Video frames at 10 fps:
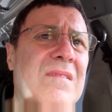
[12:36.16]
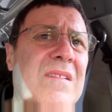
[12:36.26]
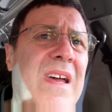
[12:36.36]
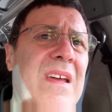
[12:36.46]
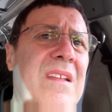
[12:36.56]

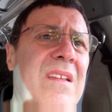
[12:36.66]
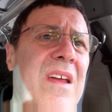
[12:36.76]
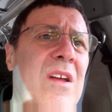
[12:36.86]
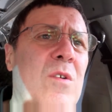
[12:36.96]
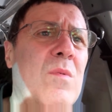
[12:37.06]
And
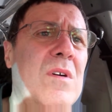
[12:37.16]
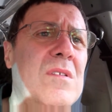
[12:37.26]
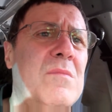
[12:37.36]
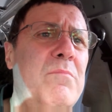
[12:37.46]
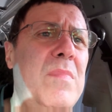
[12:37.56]
there
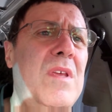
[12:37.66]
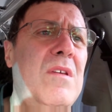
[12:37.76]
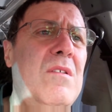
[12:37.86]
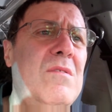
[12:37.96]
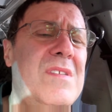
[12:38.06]
was
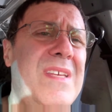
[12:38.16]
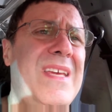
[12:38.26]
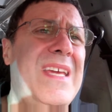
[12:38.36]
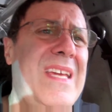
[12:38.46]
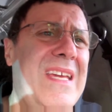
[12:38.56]

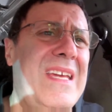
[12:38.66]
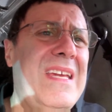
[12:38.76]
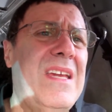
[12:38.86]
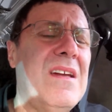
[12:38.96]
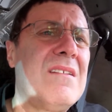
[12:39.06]

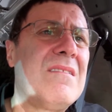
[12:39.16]
music